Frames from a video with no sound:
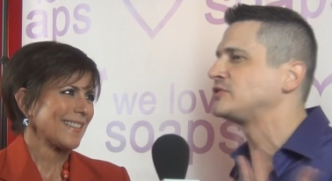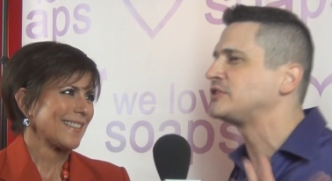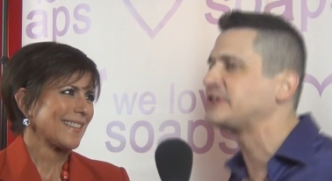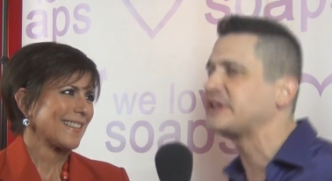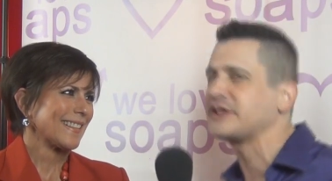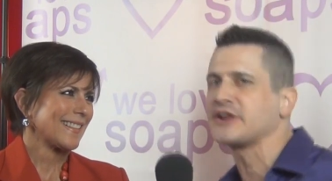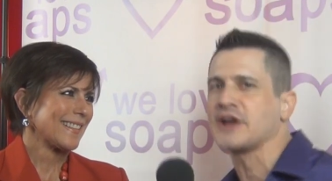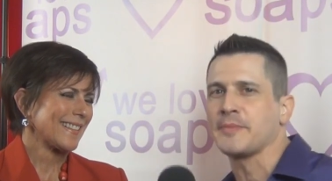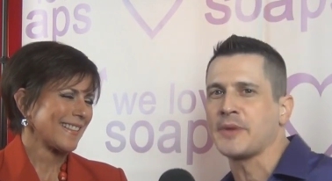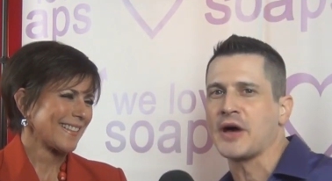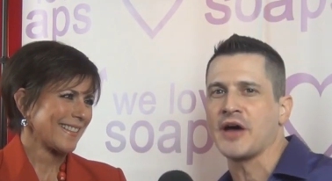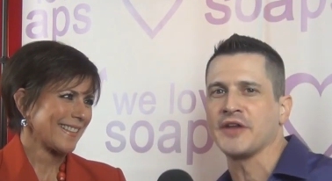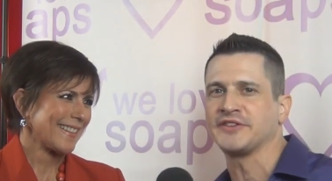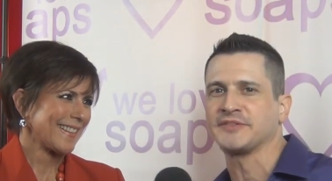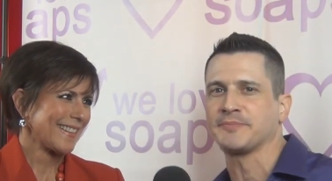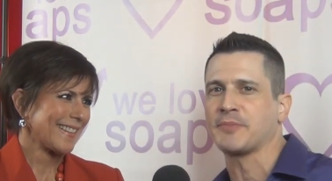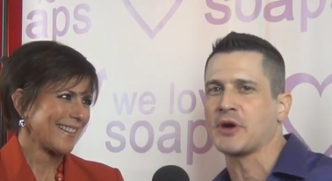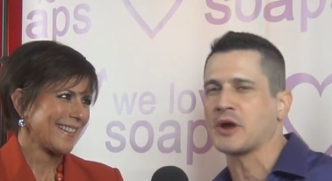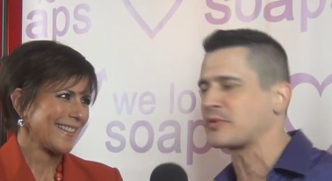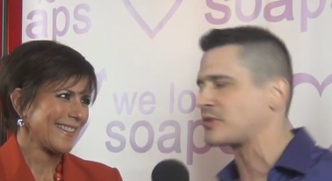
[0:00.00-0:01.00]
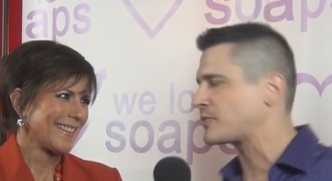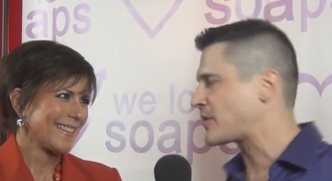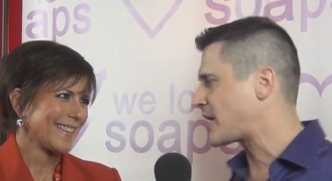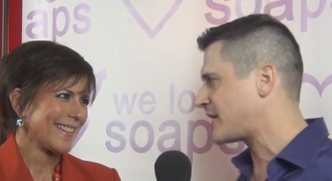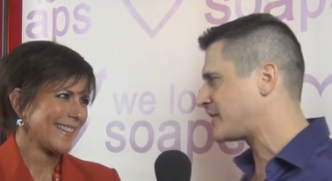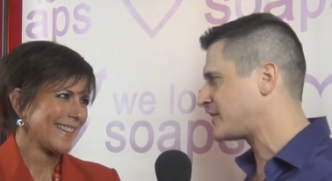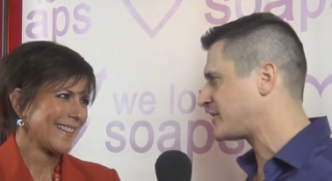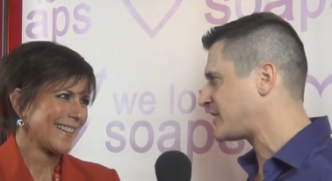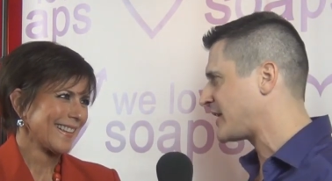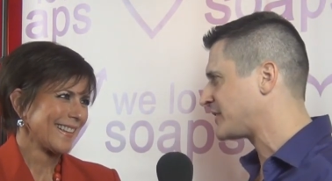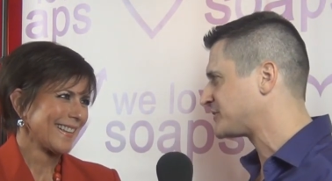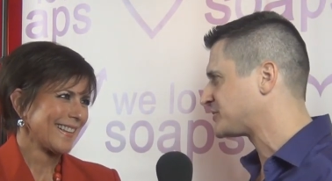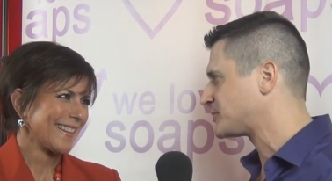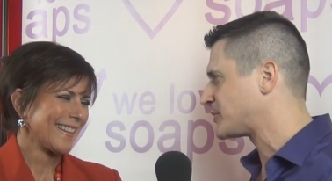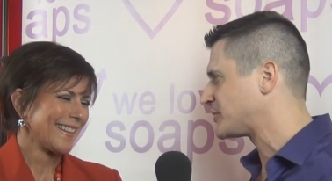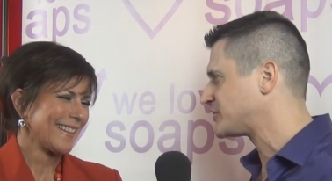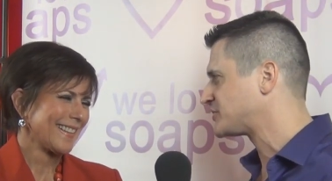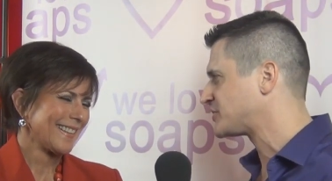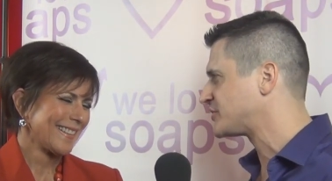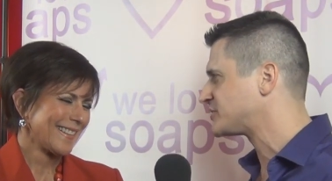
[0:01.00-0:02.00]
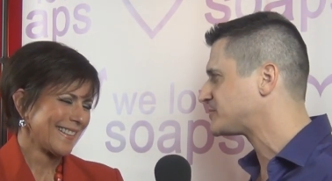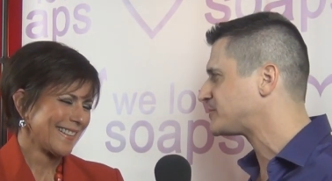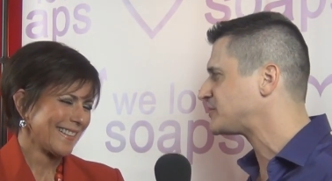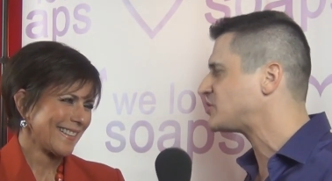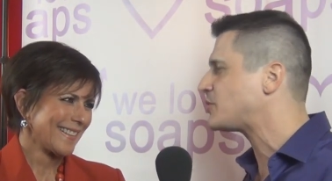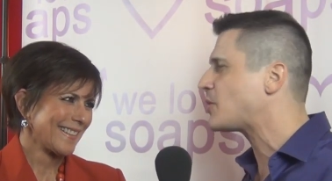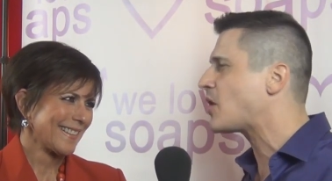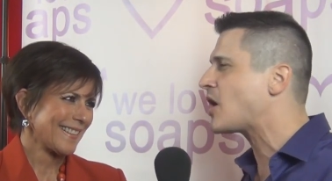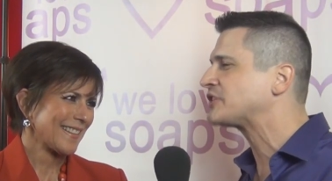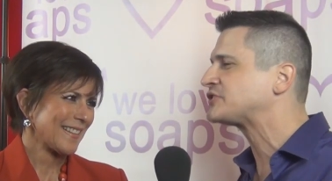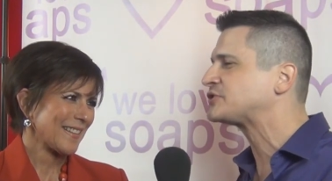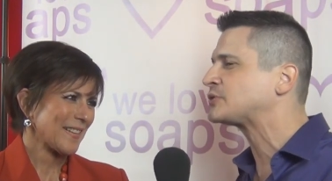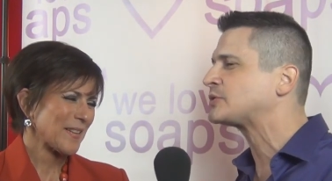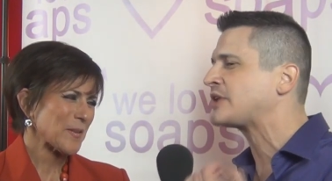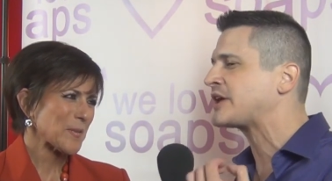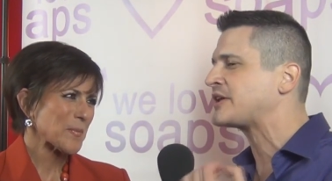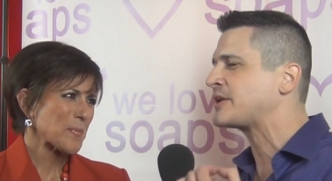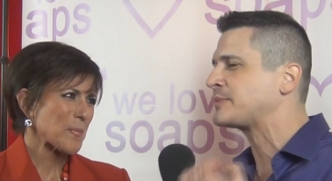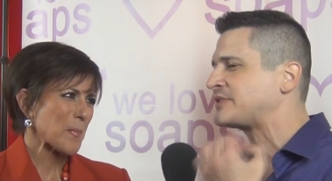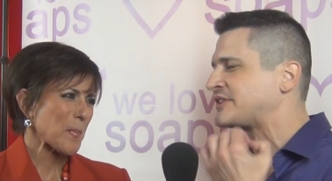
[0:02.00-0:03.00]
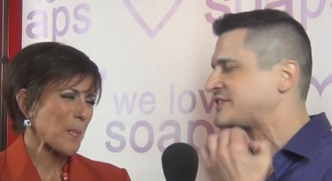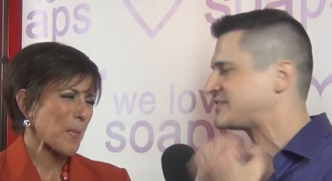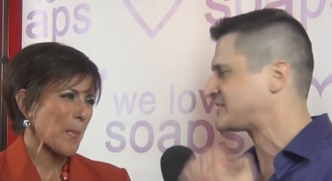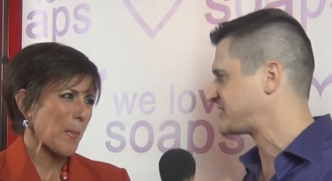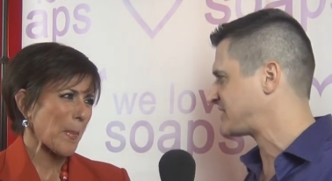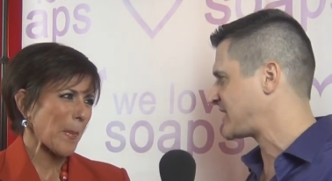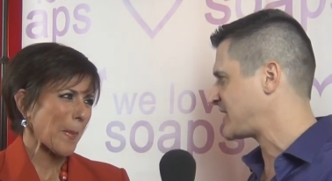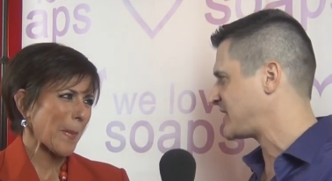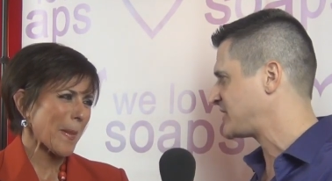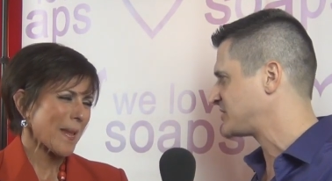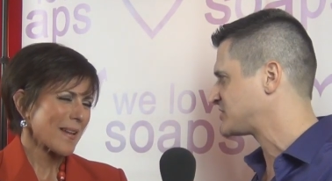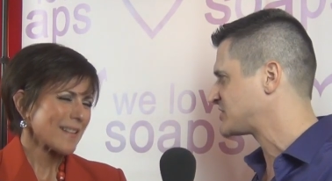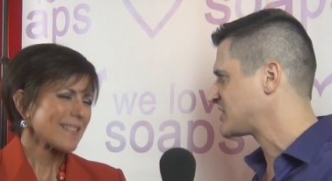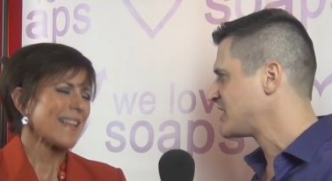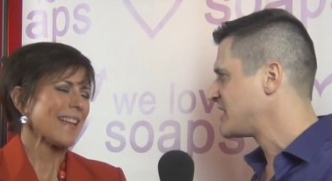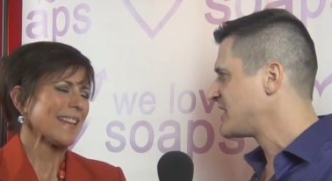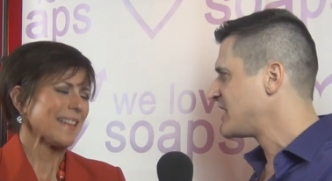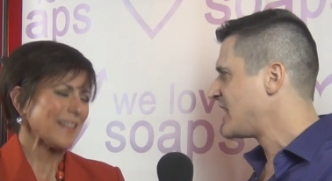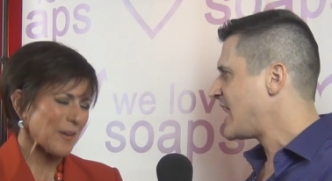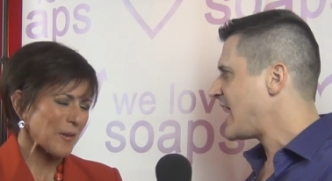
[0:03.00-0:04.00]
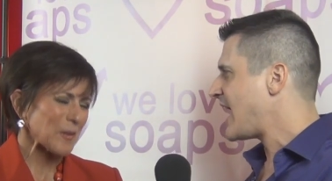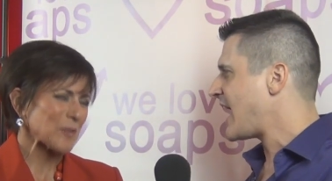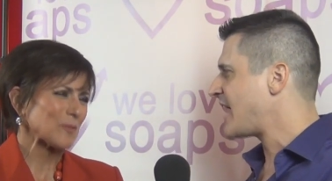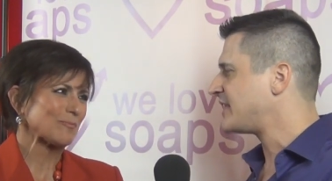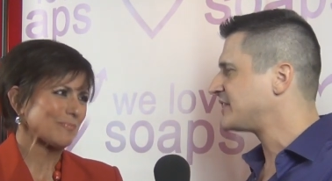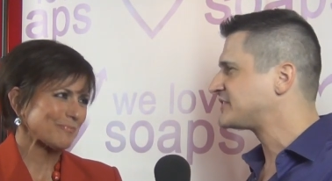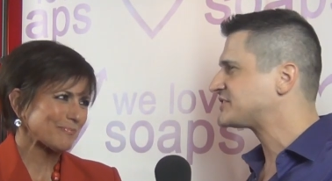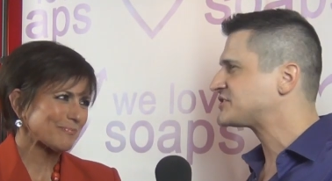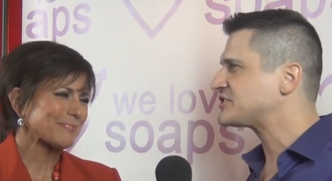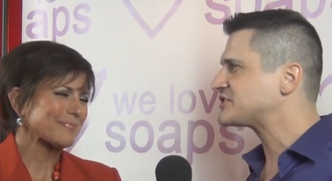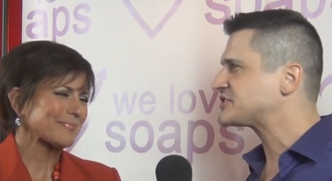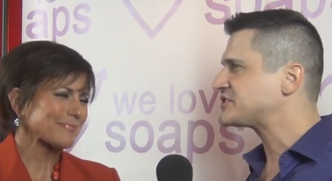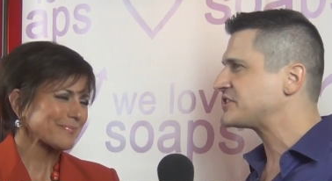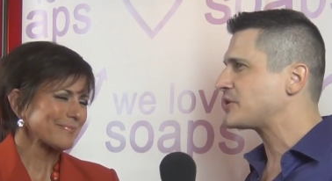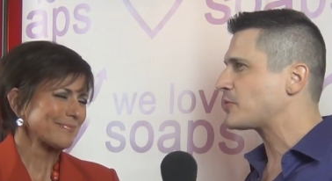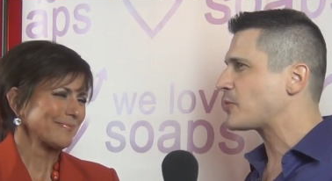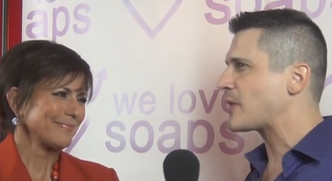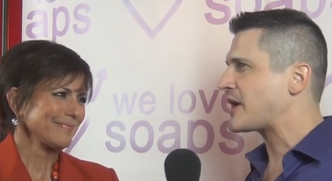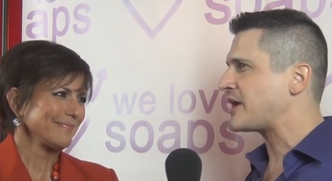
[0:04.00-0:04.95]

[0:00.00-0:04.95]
Speaker 1: you lit up on Barbara Ryan and As the World Turns, but you also light up the stage. Thank you. And it's just in a